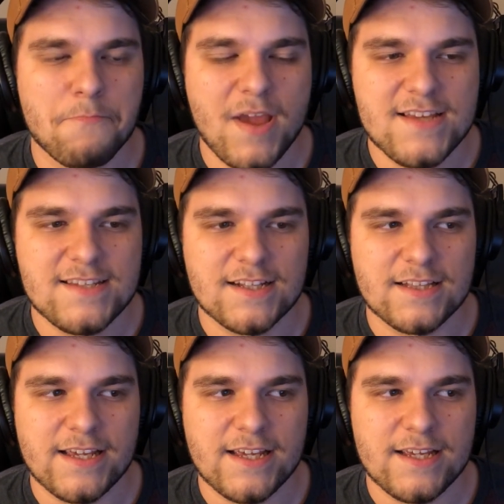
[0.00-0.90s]

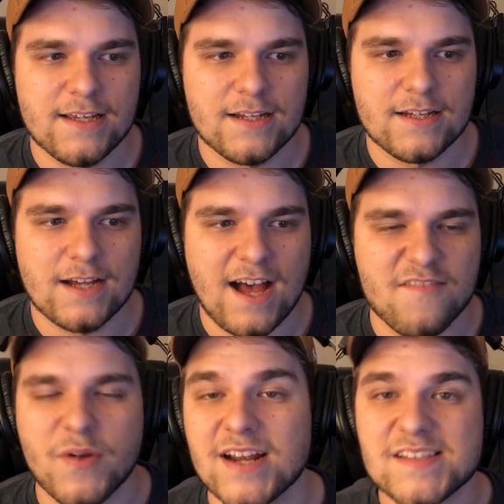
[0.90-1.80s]
basically
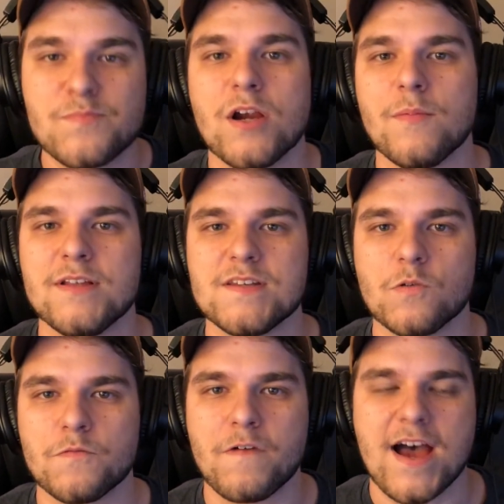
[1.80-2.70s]
I've been experimenting
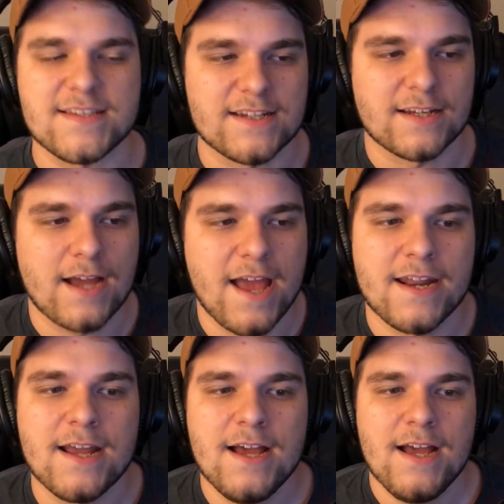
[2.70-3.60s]
with fasting,
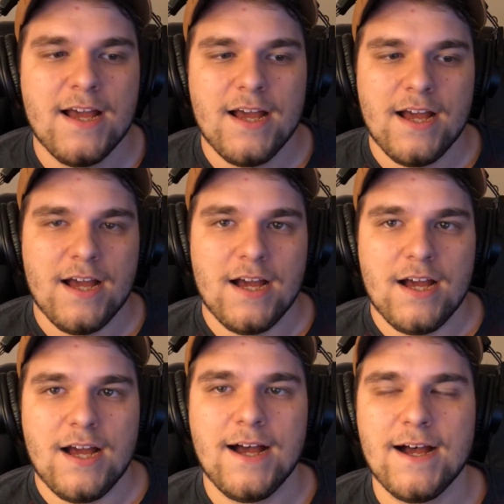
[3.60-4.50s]
and
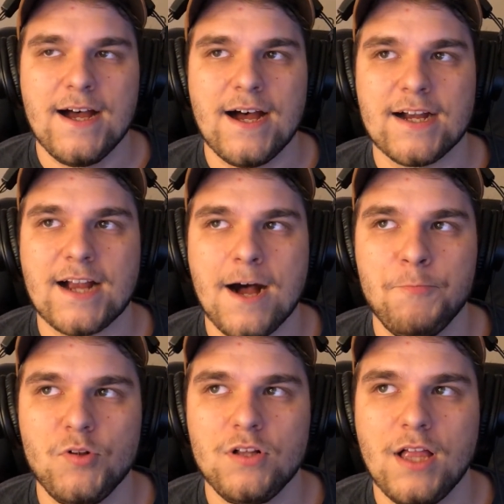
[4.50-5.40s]
a
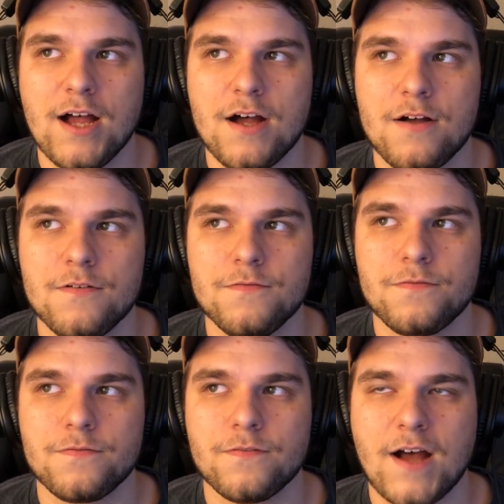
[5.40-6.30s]
couple
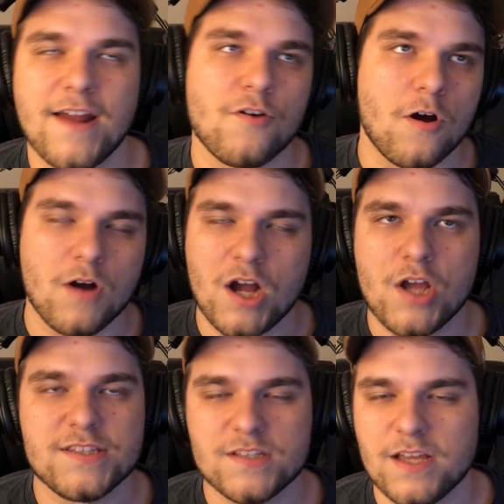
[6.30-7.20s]
of, I don't know,
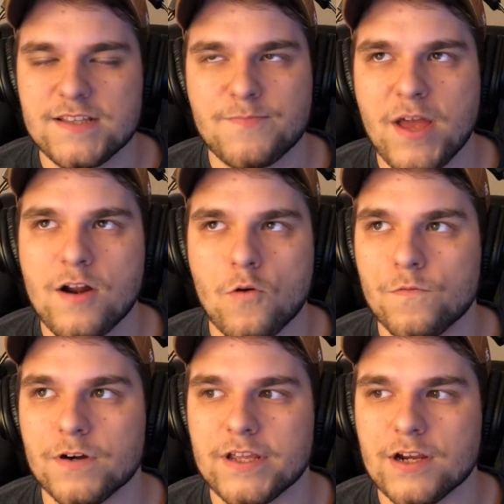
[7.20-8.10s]
it's been
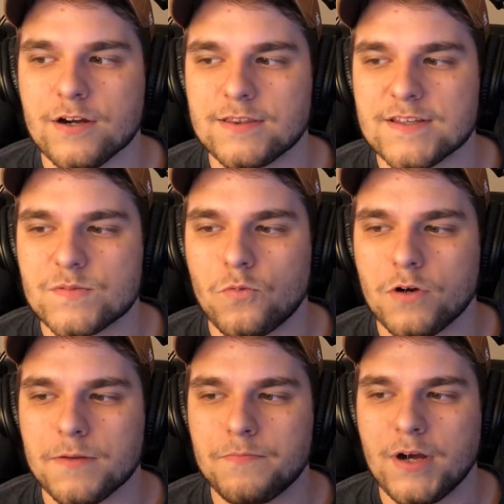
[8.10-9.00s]
over a year at this
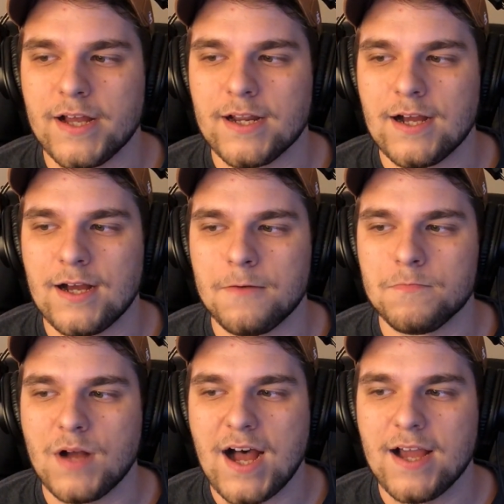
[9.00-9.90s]
point, but
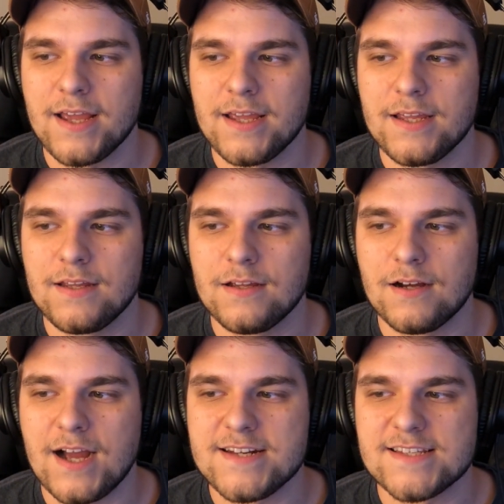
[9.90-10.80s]
I
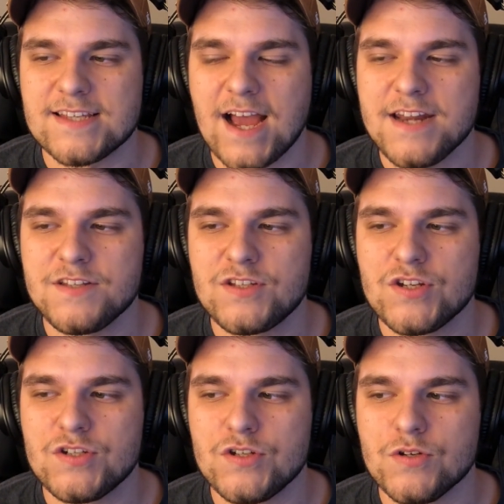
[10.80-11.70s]
decided to
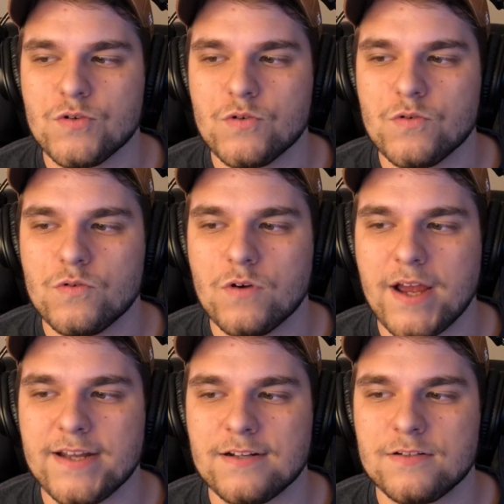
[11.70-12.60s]
do
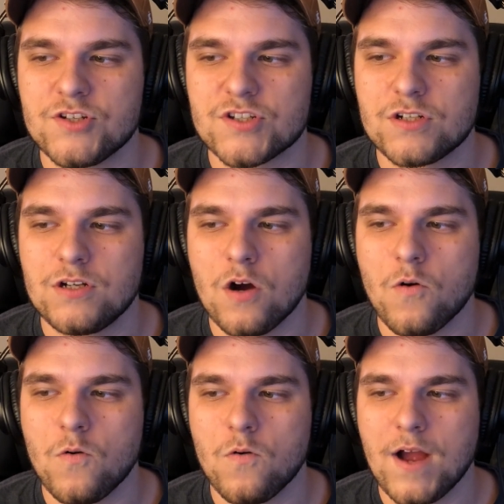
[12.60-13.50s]
and just
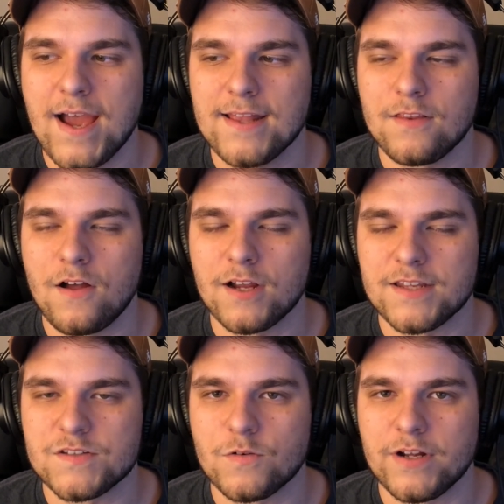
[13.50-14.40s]
go headlong
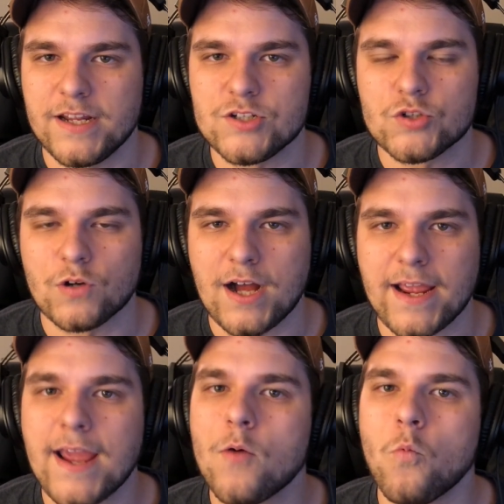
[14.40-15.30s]
into it and try
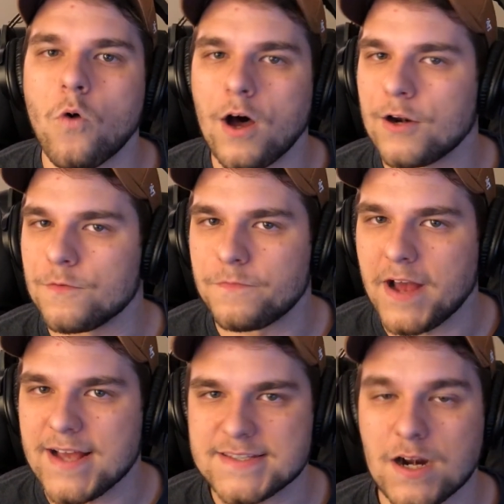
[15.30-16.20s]
a water
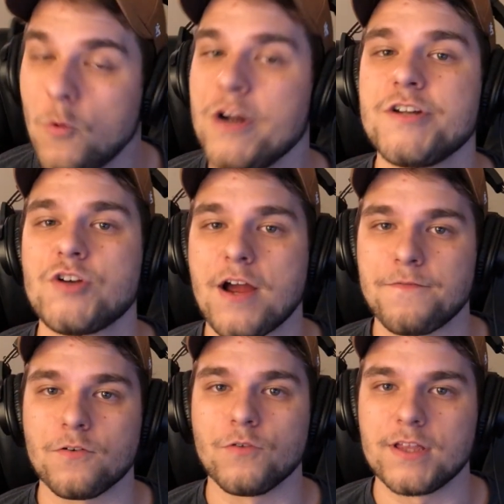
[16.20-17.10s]
fast. And I wanted to try it
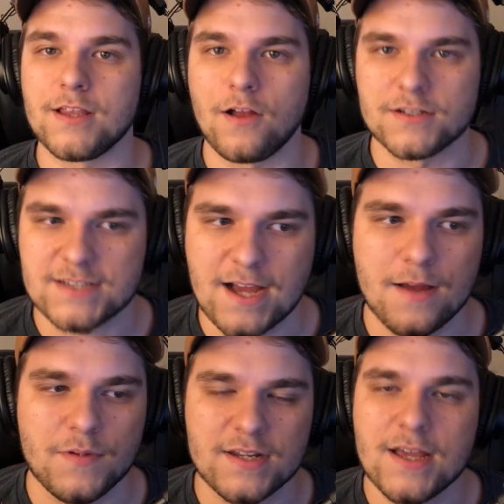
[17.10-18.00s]
for a really long
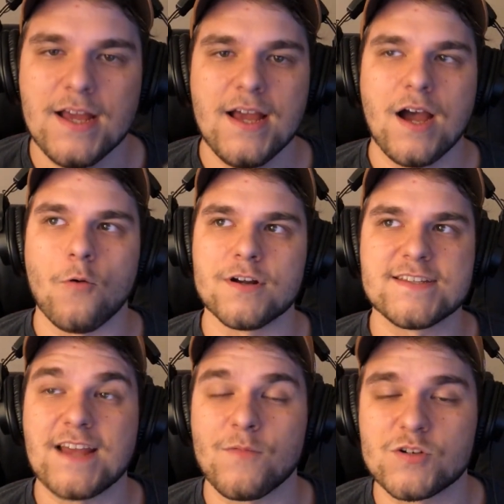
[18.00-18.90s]
time, and I wanted
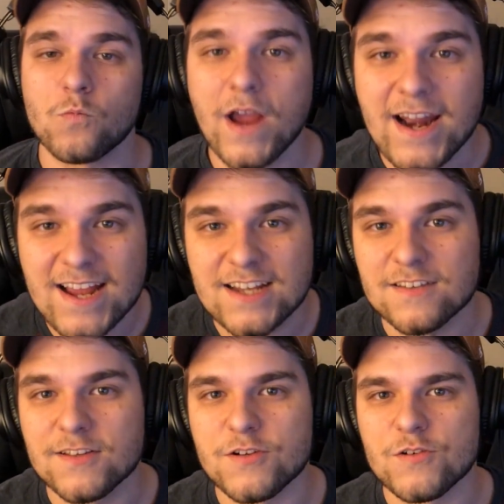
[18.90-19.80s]
to see how much weight I could
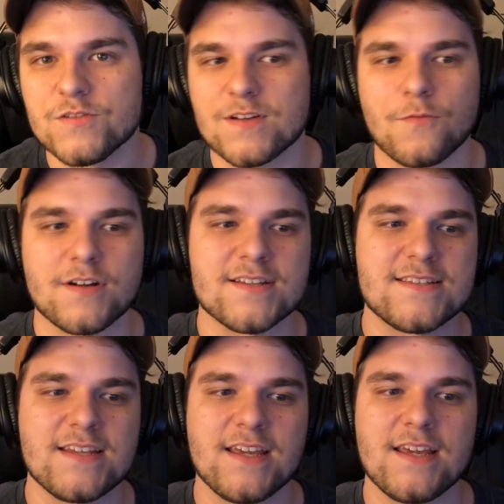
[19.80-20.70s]
lose. I wanted to
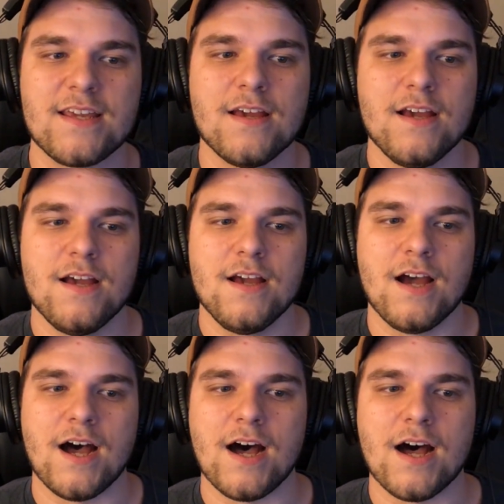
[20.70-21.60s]
see
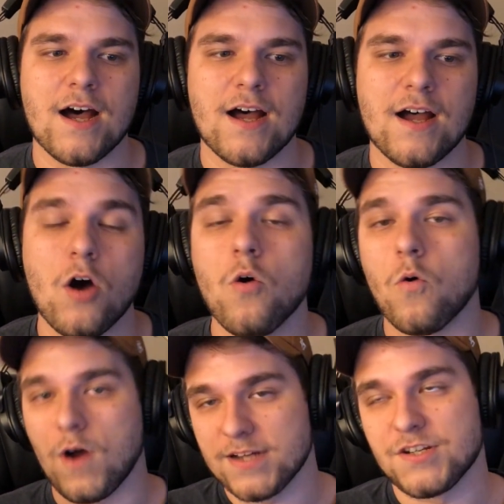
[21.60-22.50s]

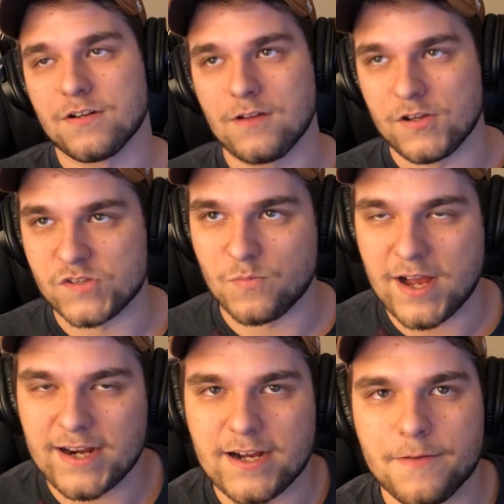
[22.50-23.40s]
I should also
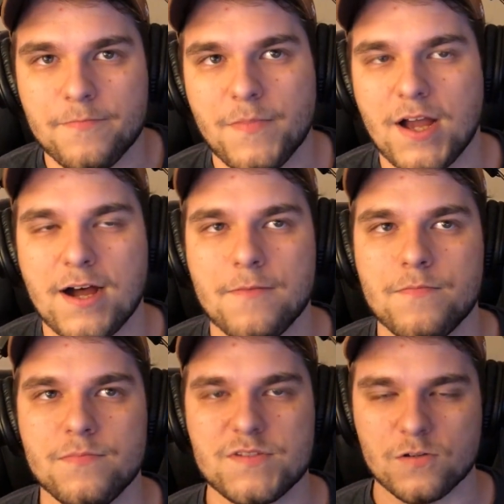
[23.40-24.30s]
back up.
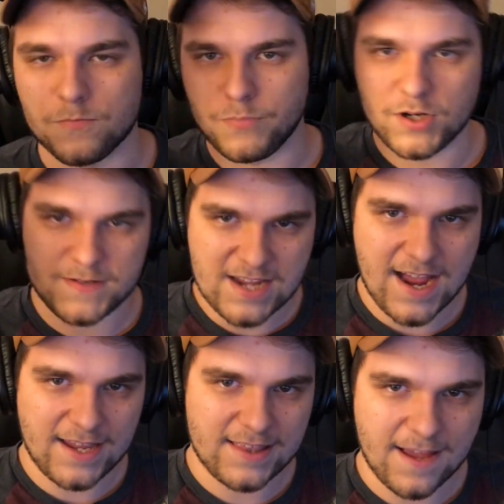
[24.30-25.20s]
So put a
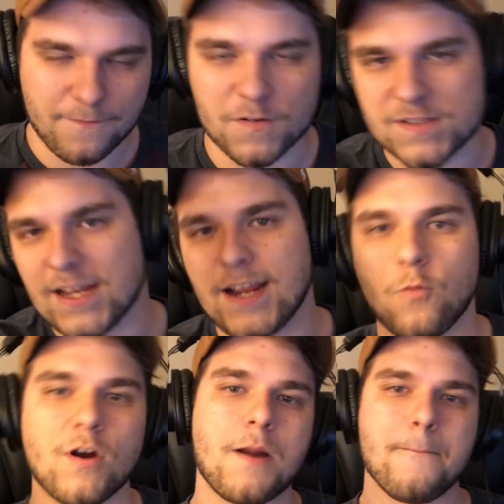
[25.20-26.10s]
tack in that for a
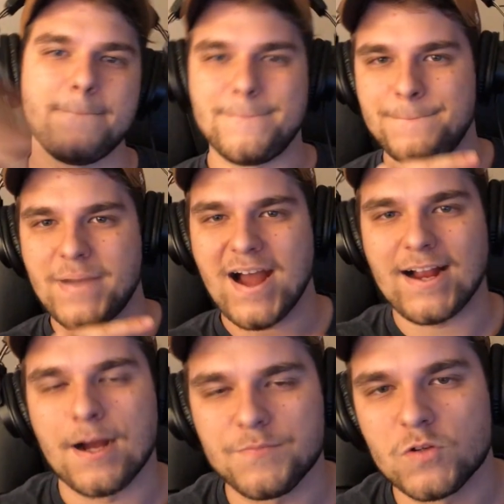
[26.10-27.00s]
second. We're going to
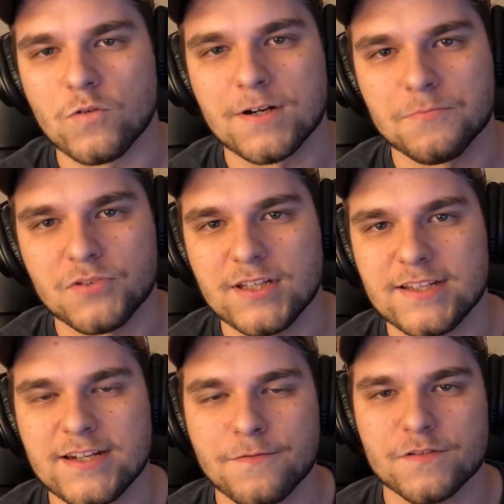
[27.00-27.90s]
back up to a
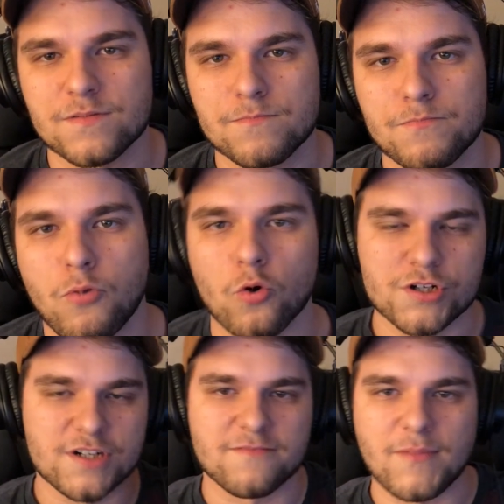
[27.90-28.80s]
completely different
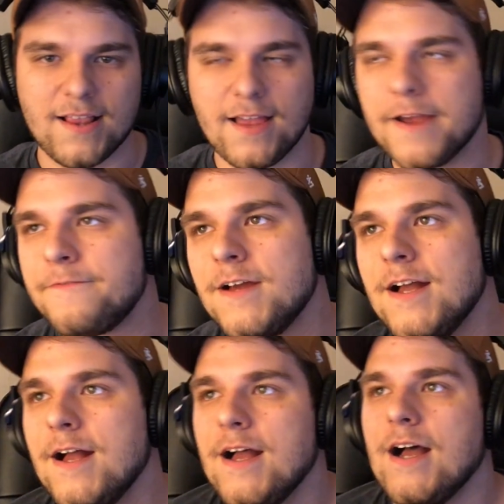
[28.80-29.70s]
portion of my life.
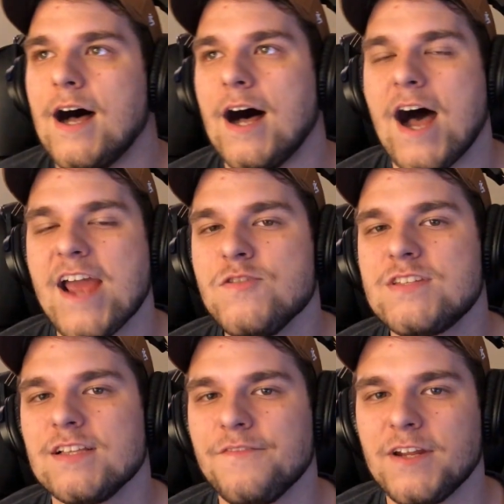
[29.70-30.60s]
I
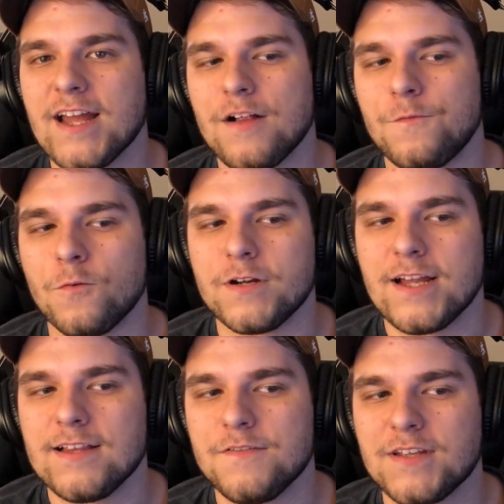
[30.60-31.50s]
used to live in
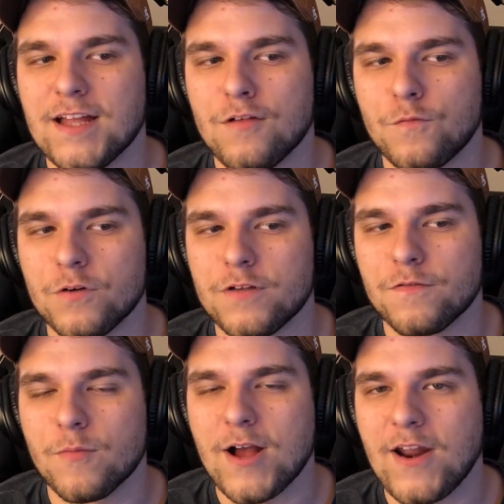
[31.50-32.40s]
California. I lived in California
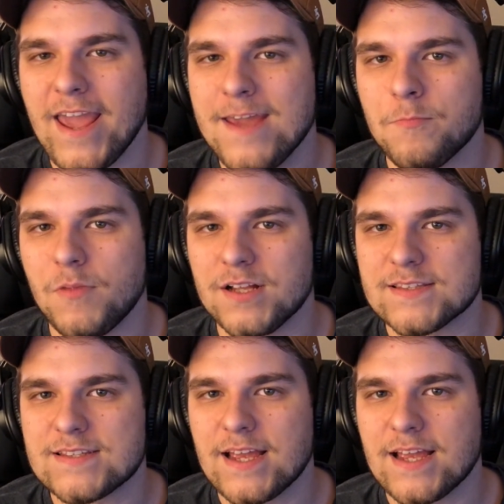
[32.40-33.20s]
for about 8 months,